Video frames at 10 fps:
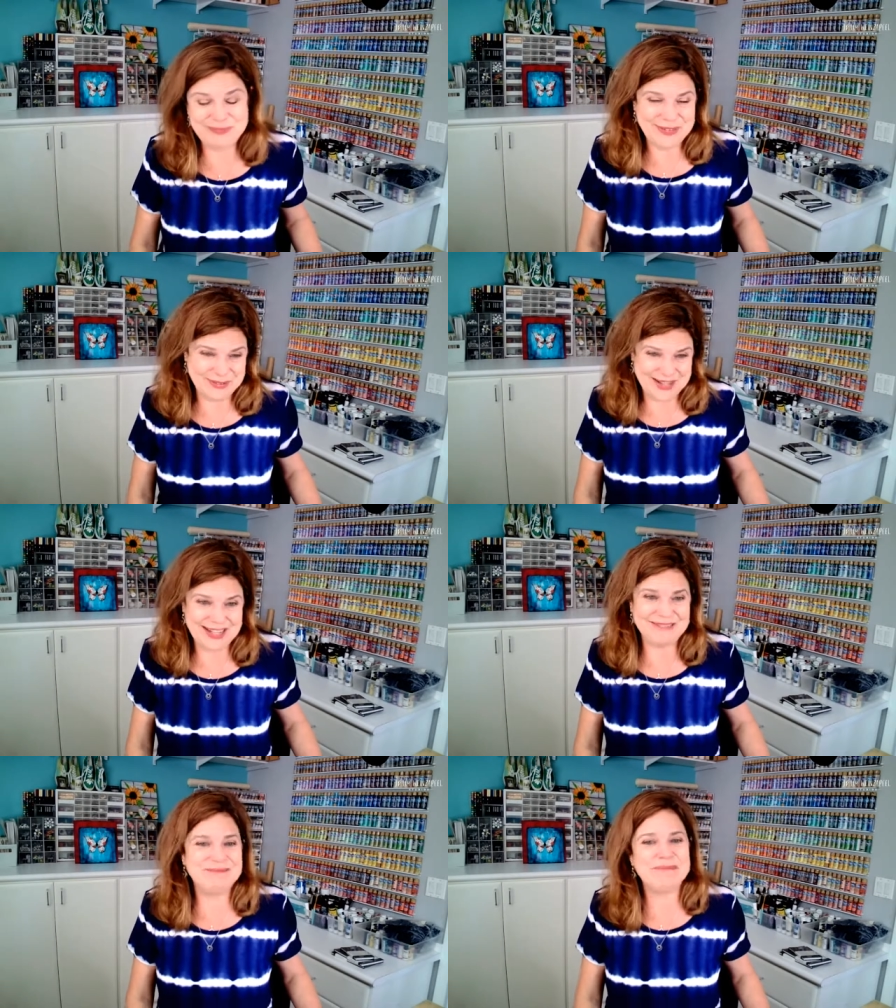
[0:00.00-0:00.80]

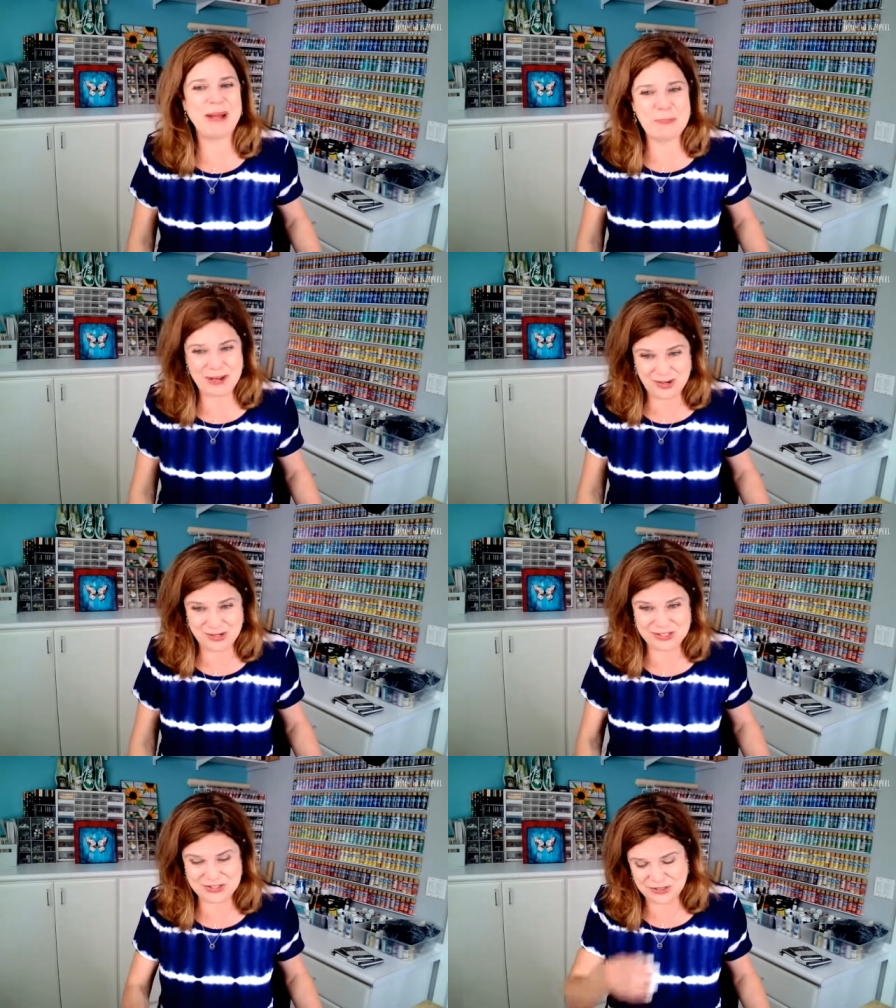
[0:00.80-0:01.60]
Okay. My
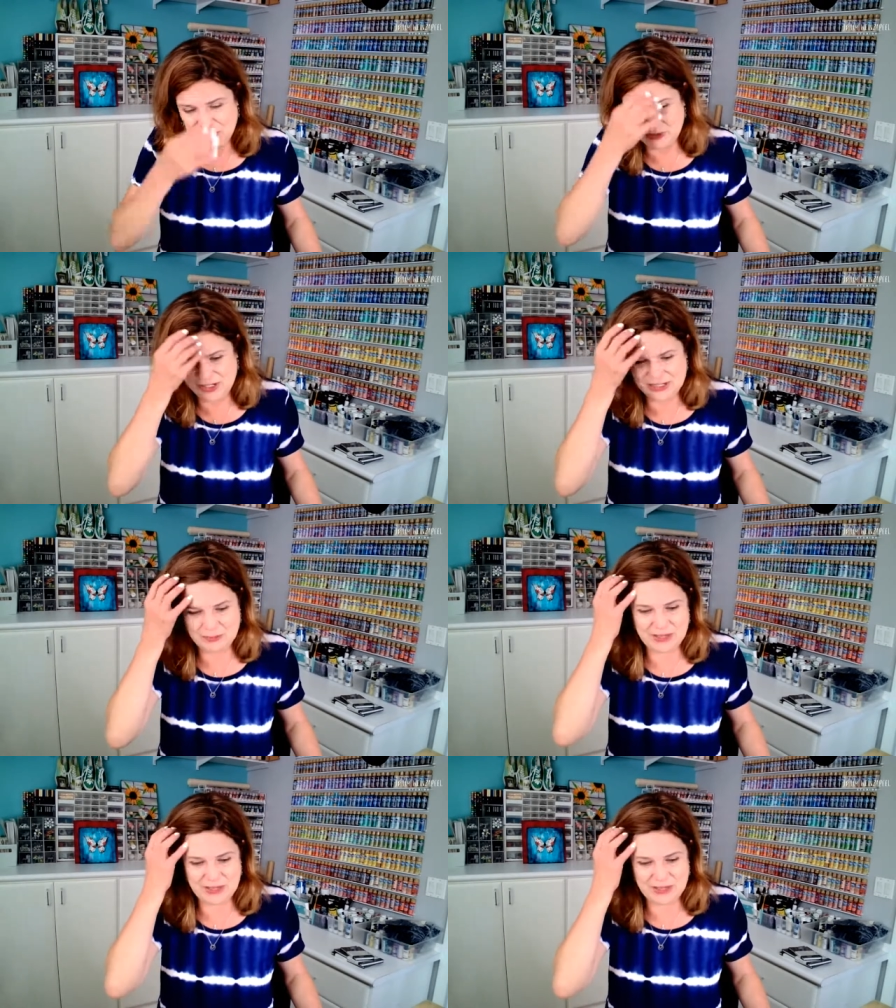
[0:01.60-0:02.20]
parents are going to